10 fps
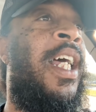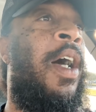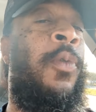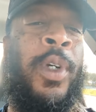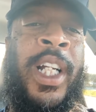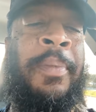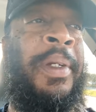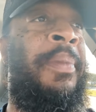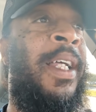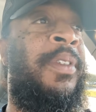I'm ready to
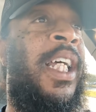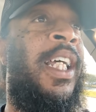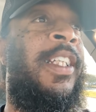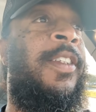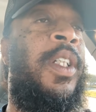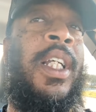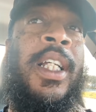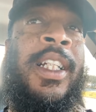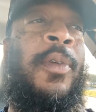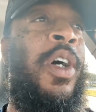be baptized.
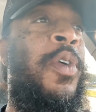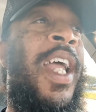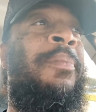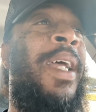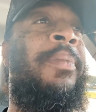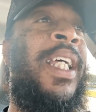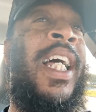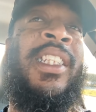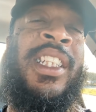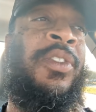Like, well, we ain't
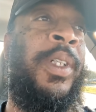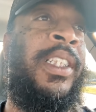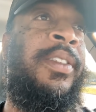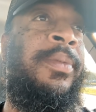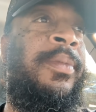baptizing this week.